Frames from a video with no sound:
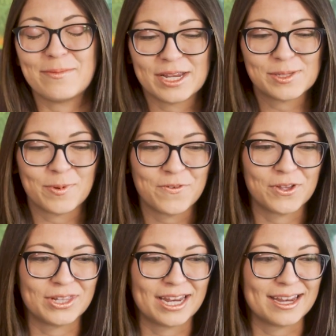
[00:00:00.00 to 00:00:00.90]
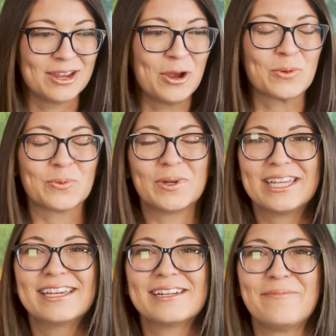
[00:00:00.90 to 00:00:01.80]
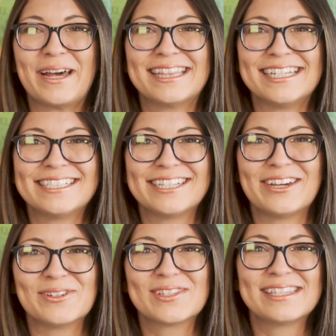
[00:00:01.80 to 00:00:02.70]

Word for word: and it makes me feel like really good about this show.